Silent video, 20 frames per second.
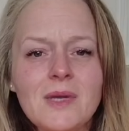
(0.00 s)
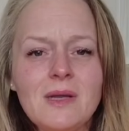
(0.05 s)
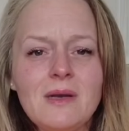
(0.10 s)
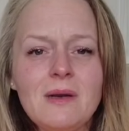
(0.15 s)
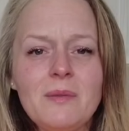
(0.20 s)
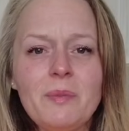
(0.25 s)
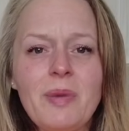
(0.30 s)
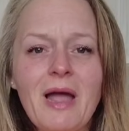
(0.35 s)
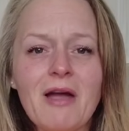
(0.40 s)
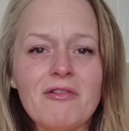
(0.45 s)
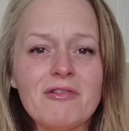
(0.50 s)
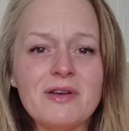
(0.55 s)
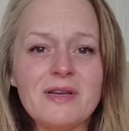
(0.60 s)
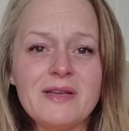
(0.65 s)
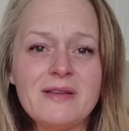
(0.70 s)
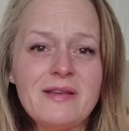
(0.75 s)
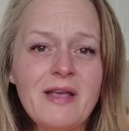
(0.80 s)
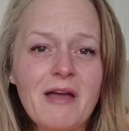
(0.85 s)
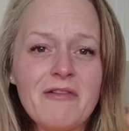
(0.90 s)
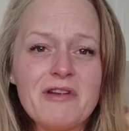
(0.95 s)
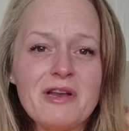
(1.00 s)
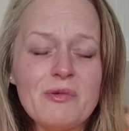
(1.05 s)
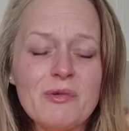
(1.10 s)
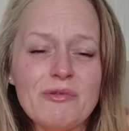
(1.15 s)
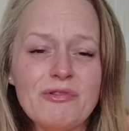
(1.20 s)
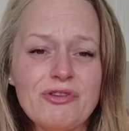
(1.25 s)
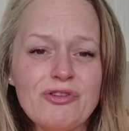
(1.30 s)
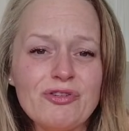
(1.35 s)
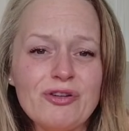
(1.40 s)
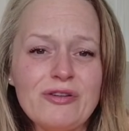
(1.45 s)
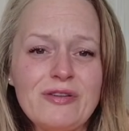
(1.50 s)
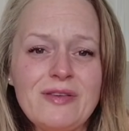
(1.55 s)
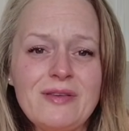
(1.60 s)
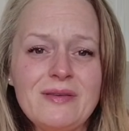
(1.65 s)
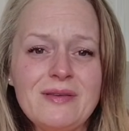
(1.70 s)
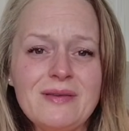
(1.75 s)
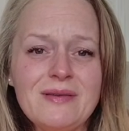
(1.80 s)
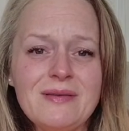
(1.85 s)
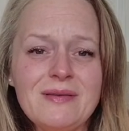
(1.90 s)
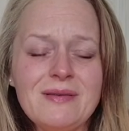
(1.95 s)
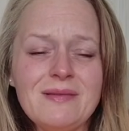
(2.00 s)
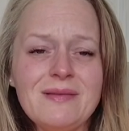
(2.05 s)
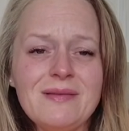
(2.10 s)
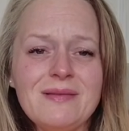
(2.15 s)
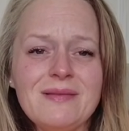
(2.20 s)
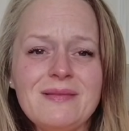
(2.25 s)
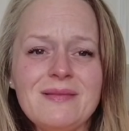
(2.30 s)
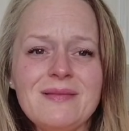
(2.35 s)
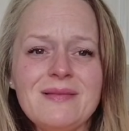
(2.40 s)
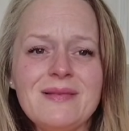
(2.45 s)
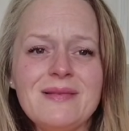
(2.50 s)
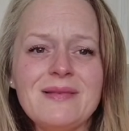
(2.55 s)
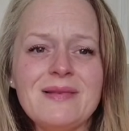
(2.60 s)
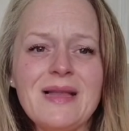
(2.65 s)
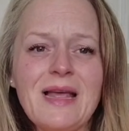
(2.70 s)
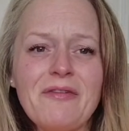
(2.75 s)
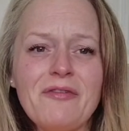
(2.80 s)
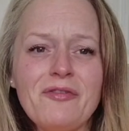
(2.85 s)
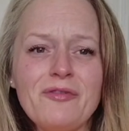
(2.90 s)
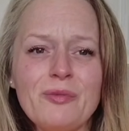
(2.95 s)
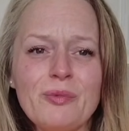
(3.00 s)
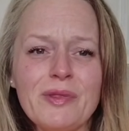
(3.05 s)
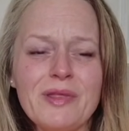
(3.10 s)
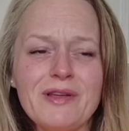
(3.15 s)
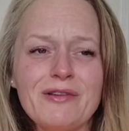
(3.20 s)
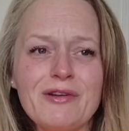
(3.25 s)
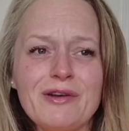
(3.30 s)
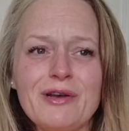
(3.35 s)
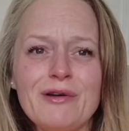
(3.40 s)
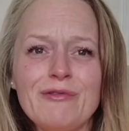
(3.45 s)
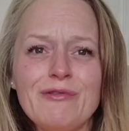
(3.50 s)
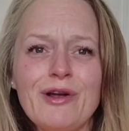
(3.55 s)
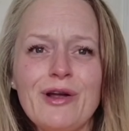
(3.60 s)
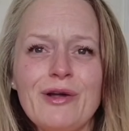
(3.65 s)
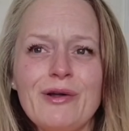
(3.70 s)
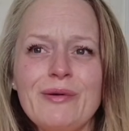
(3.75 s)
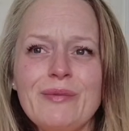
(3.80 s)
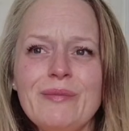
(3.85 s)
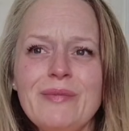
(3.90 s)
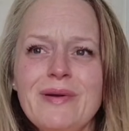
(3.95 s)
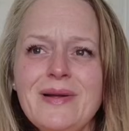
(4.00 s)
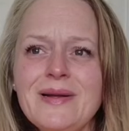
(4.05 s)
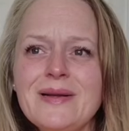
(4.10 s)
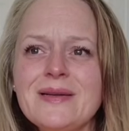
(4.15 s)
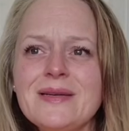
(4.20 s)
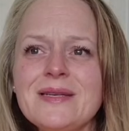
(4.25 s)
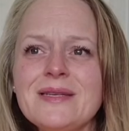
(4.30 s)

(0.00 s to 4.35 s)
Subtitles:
And apparently Terry was just left with her in a room.